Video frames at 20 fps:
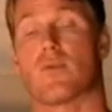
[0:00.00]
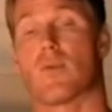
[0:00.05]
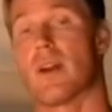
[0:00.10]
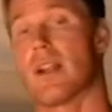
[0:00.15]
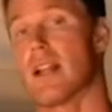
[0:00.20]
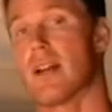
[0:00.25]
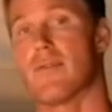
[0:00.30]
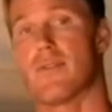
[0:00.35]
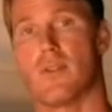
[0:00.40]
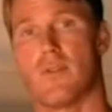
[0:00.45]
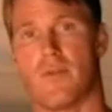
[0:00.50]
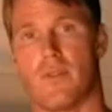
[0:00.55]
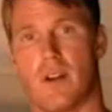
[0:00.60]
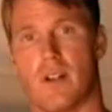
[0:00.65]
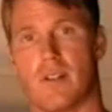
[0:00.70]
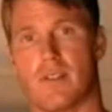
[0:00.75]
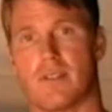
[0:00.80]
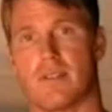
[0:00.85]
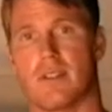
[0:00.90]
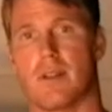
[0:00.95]
right after you
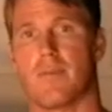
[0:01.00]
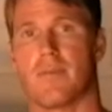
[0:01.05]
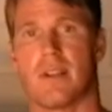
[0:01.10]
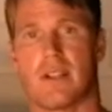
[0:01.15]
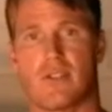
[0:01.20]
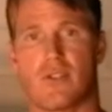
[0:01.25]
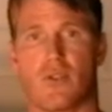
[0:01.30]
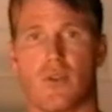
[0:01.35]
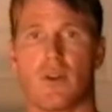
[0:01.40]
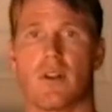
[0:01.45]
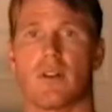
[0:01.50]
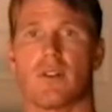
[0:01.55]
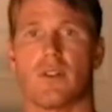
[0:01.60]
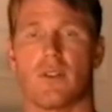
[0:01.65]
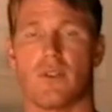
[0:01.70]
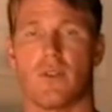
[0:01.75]
fall asleep. That's critical.